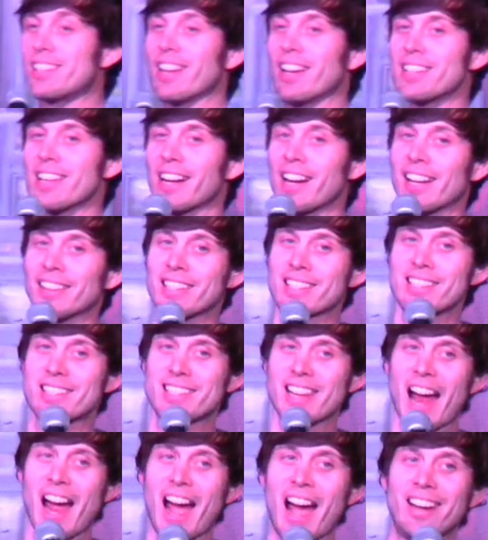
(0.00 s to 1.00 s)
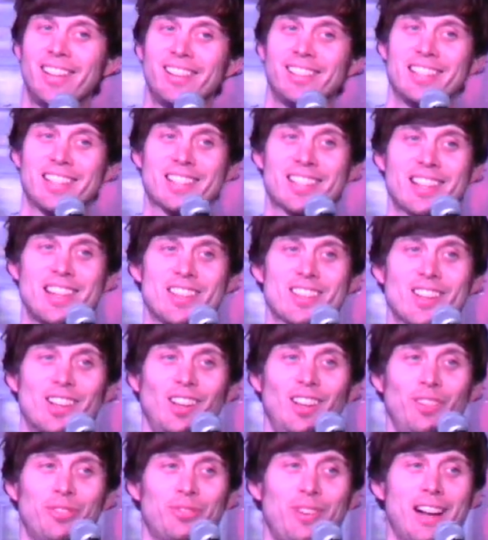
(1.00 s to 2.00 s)
He says I got the SAD, the
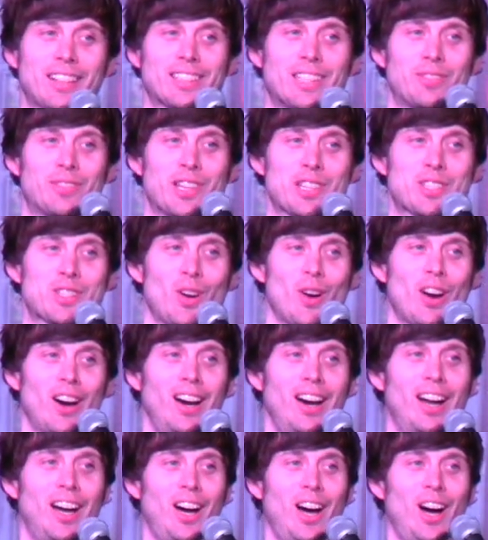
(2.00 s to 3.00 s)
seasonal affective disorder.